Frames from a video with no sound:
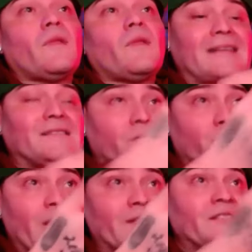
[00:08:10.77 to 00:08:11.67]
as a
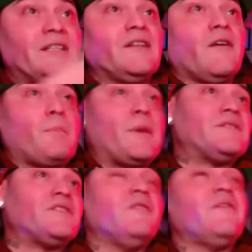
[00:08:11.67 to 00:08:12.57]
resident of
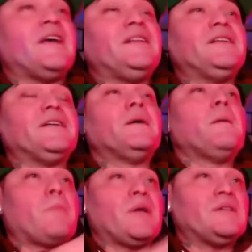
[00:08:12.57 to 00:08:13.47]
Pennsylvania
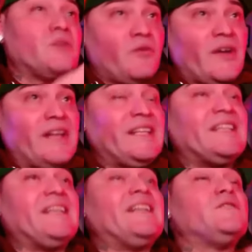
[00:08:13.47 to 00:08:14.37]
Pennsylvania
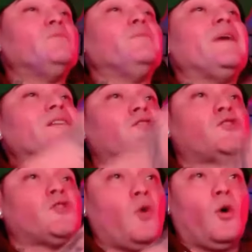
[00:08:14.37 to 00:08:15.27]
needed to make
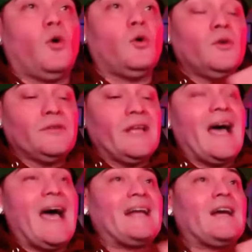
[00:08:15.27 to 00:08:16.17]
sure
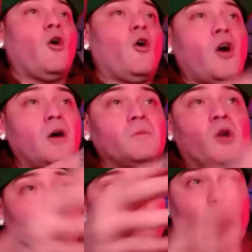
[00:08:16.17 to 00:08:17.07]
the Idaho come
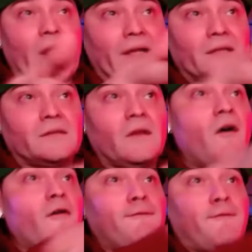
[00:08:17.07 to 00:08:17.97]
correct
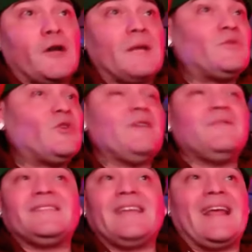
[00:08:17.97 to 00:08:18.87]
for them to
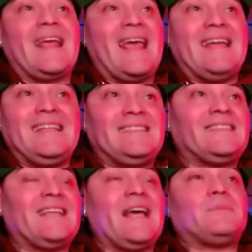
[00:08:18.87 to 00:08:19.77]
even take any
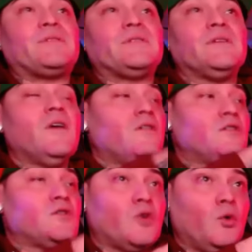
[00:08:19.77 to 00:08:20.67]
steps
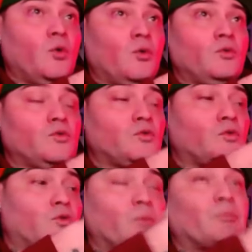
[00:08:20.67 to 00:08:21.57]
to
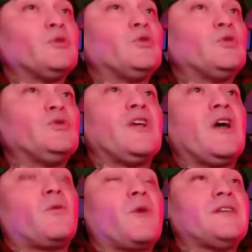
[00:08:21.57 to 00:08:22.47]
to produce an
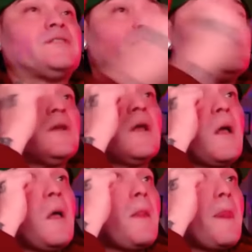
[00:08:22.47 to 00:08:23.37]
arrest
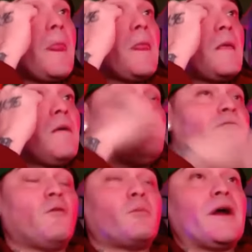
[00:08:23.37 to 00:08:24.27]

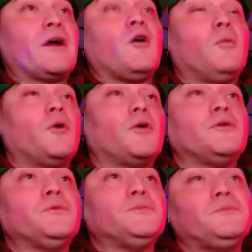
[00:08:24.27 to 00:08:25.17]
for Bryan Kohberger.